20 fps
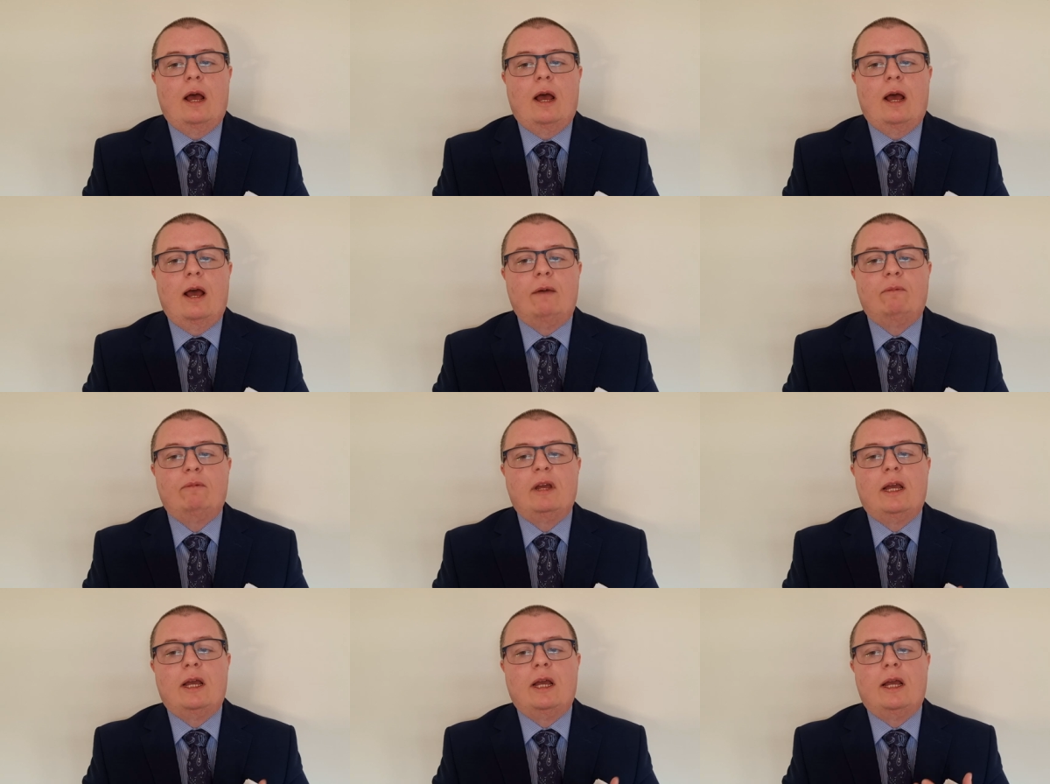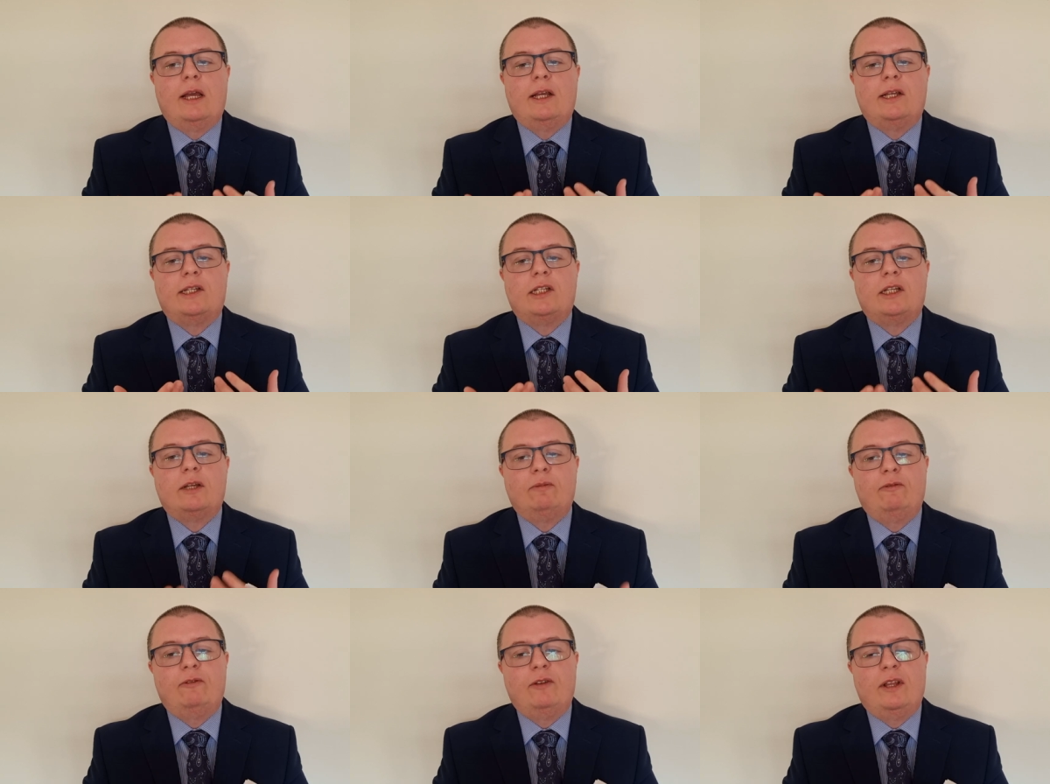um, is
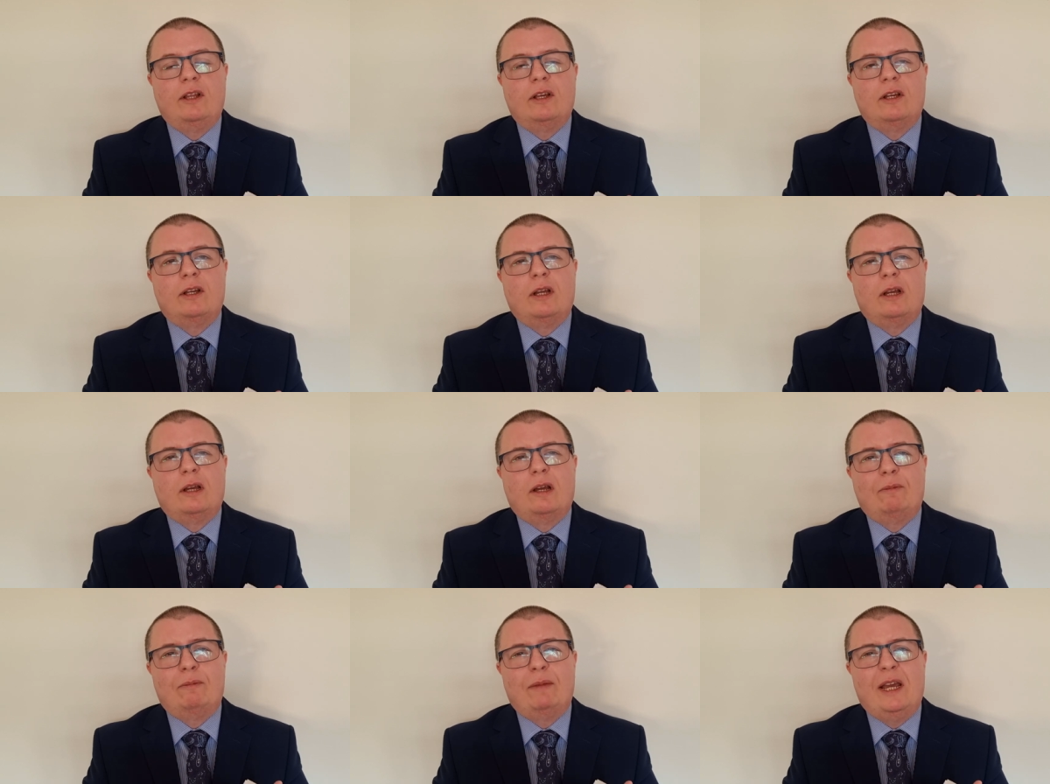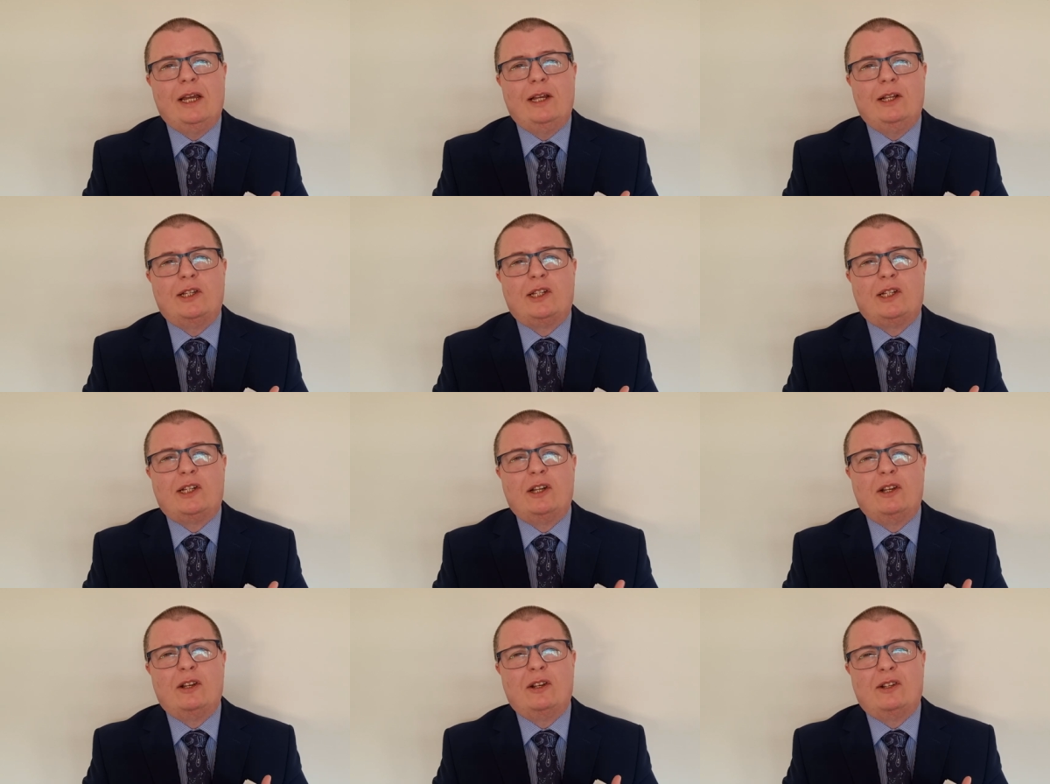something that means
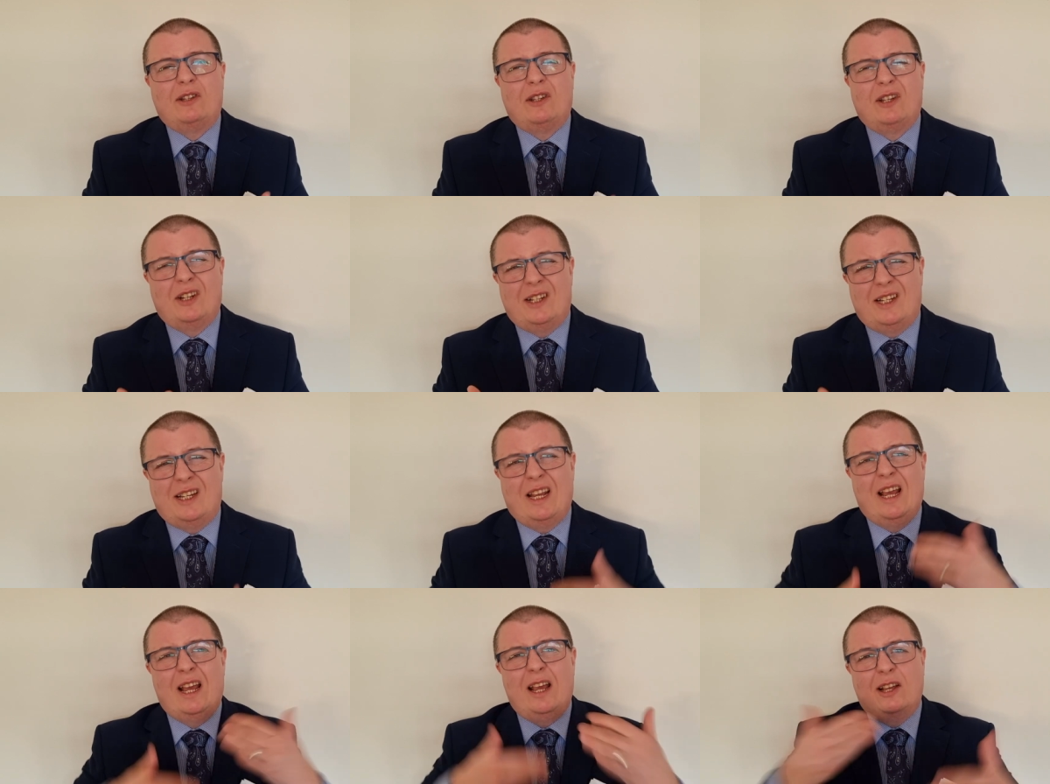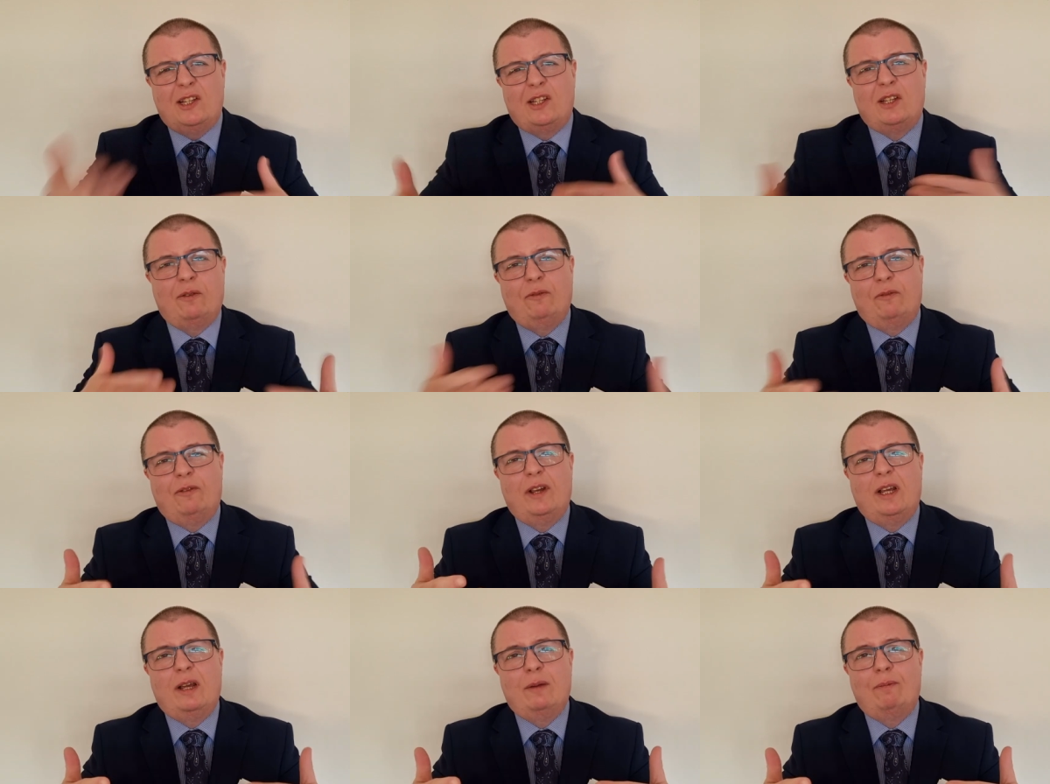to, to tear
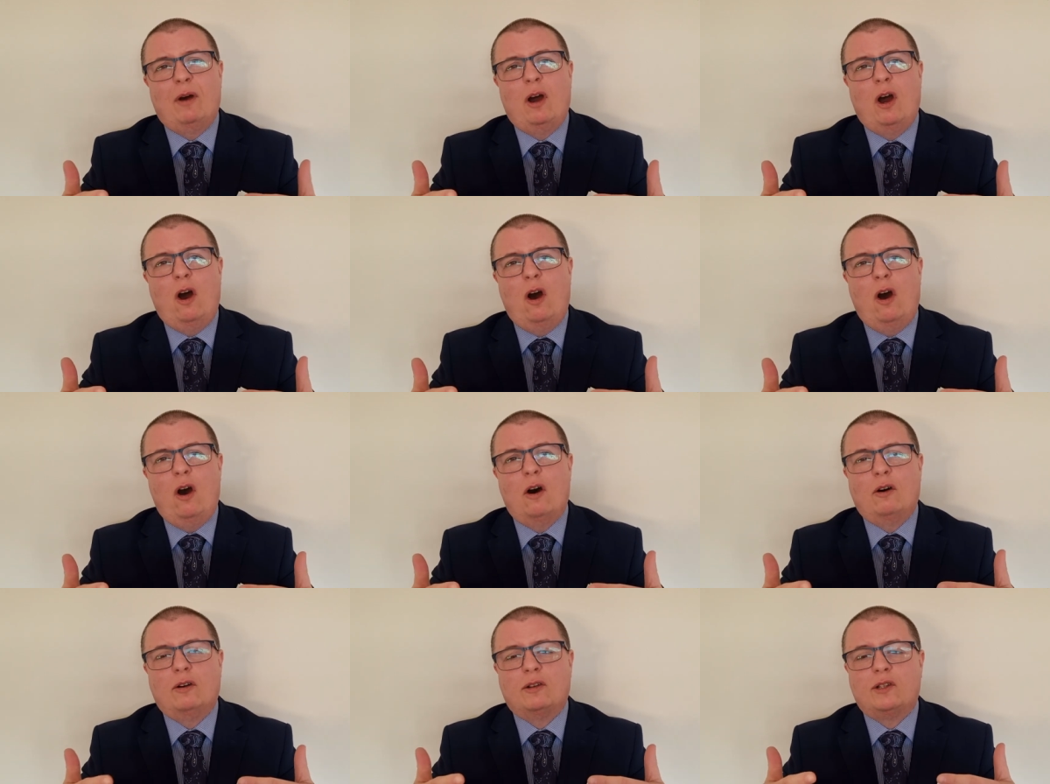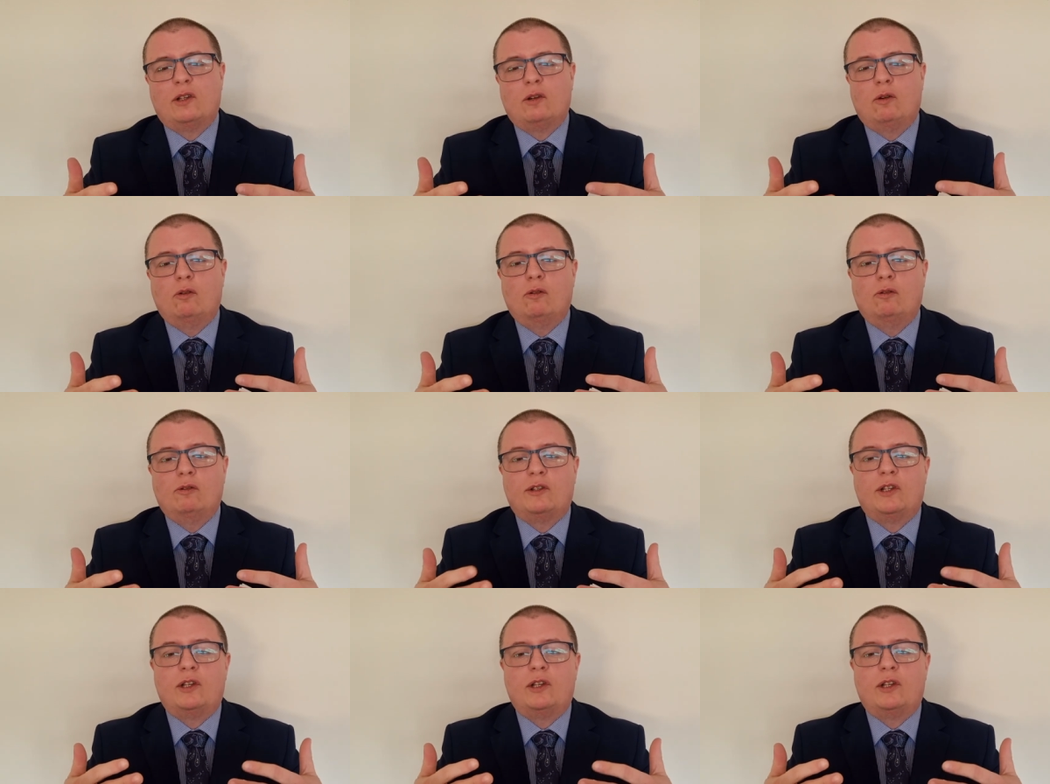something apart or